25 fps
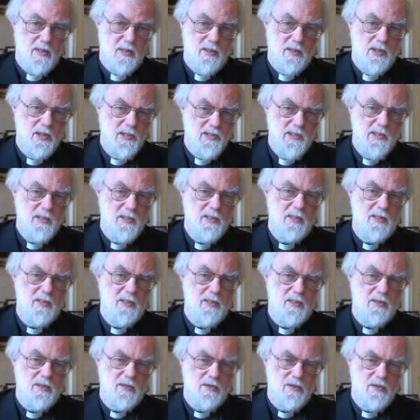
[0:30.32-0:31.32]
just
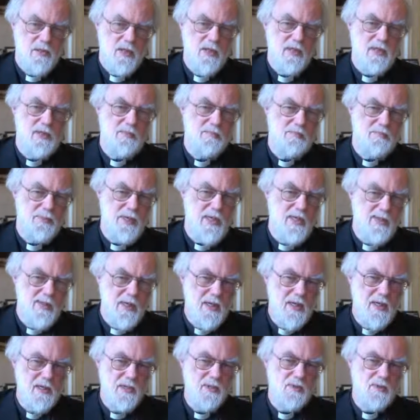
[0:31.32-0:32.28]
trying to be there